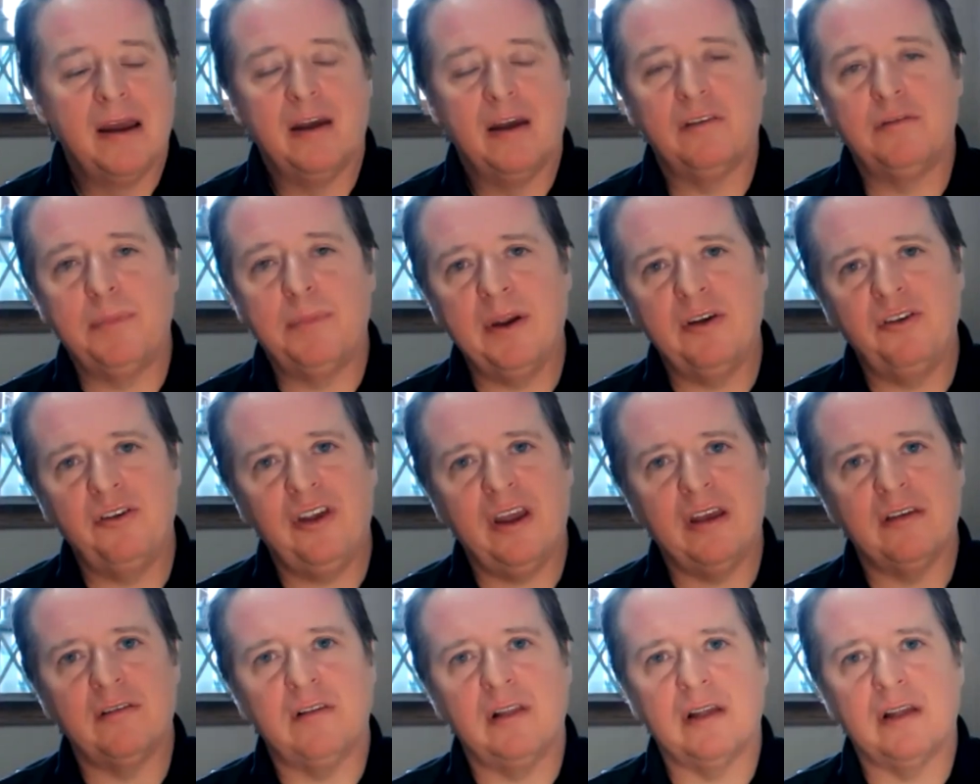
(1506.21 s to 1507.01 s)

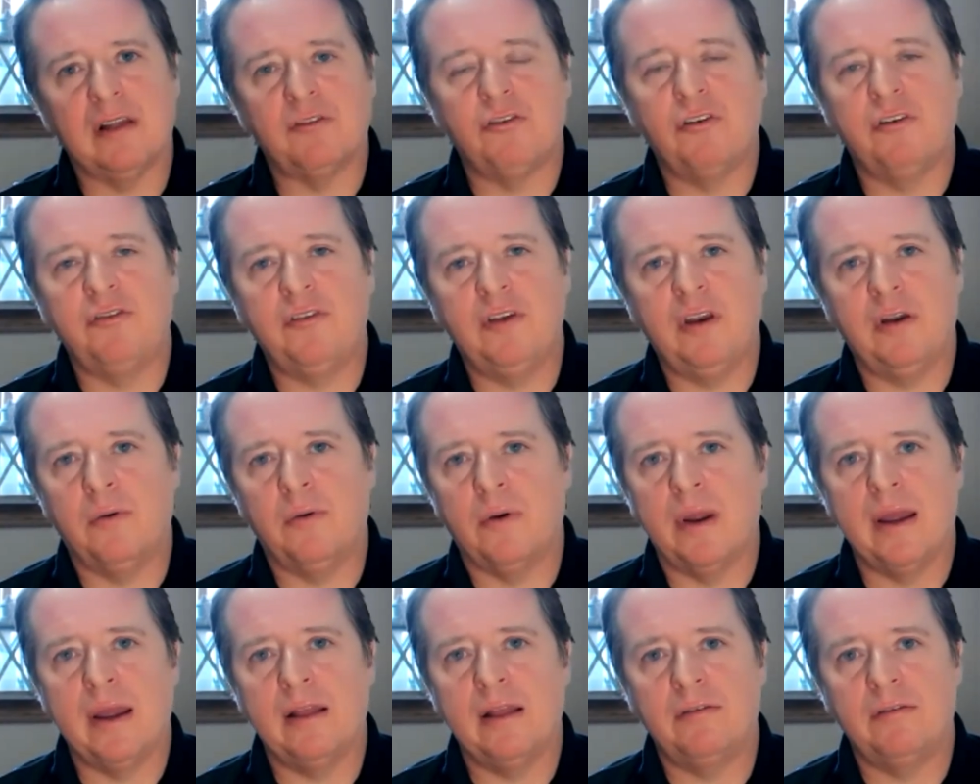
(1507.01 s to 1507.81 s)
especially as electricity
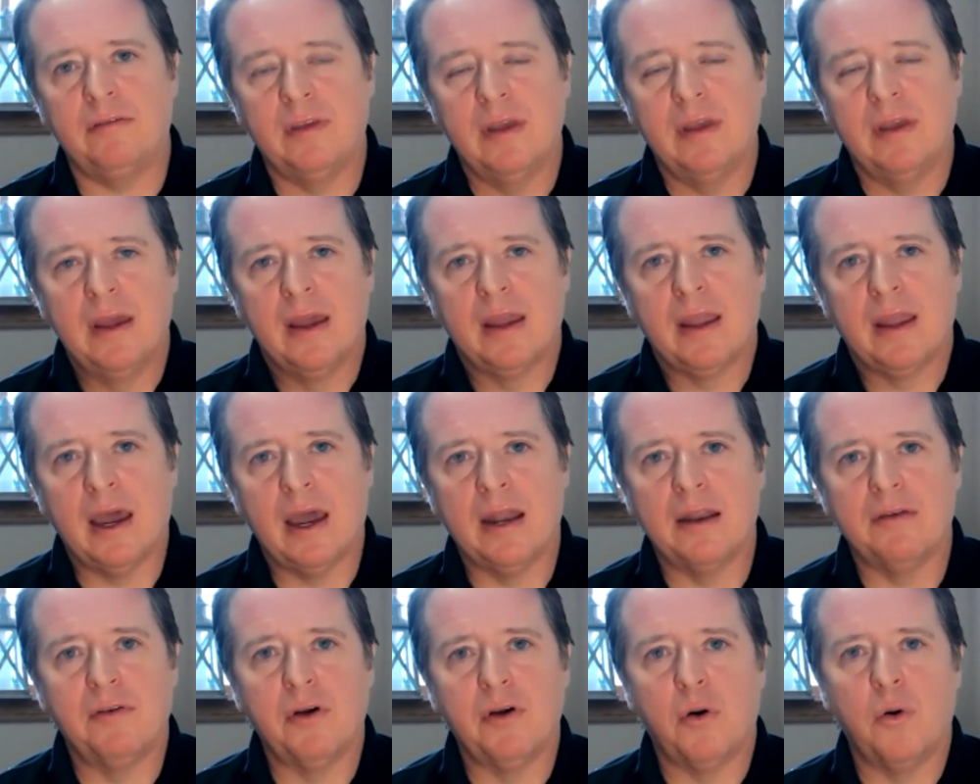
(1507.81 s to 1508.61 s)
rates
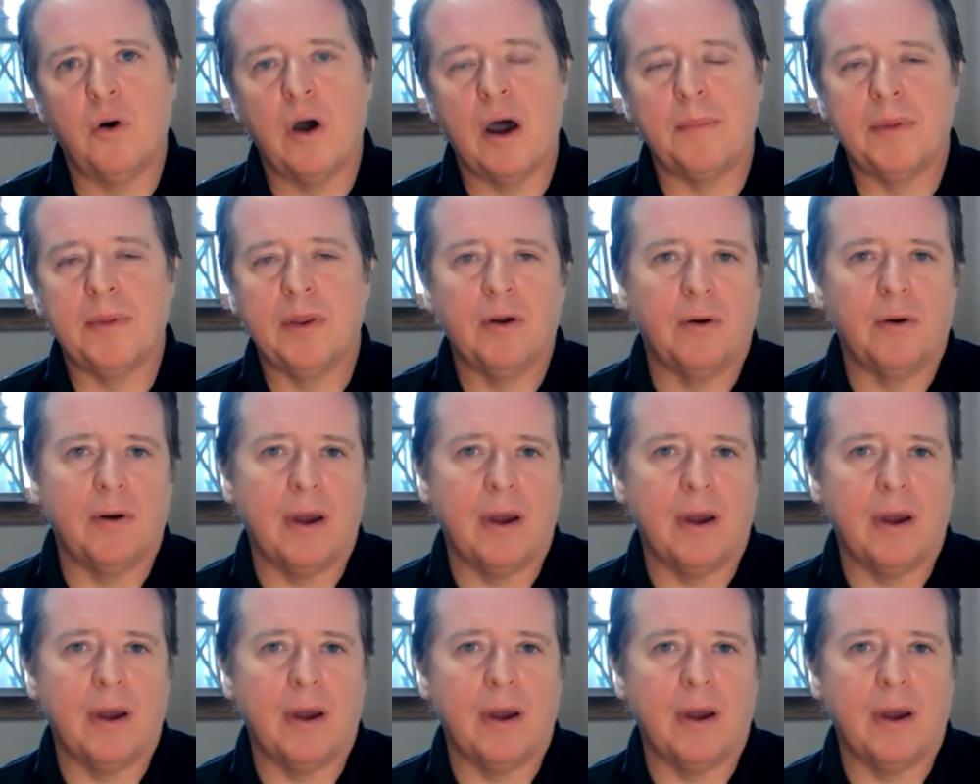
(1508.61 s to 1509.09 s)
kind of go up.